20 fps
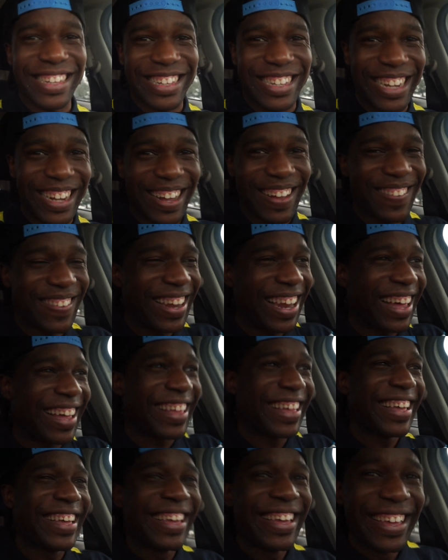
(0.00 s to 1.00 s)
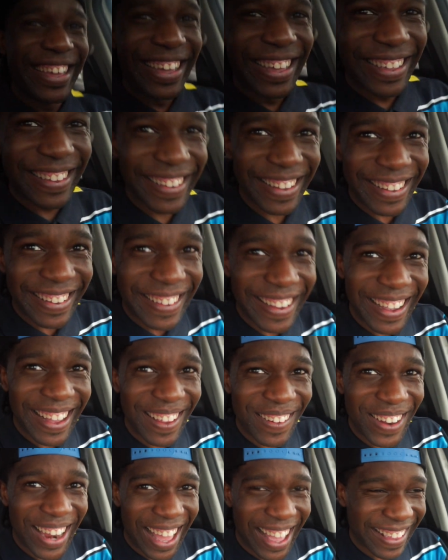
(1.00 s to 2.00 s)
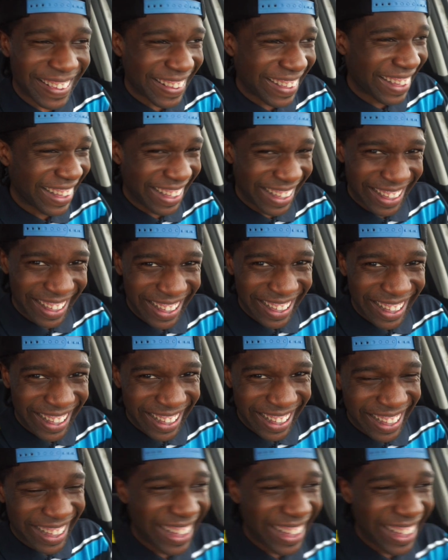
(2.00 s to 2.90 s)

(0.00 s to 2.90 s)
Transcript: the smoke was like, I'm like, it was so loud.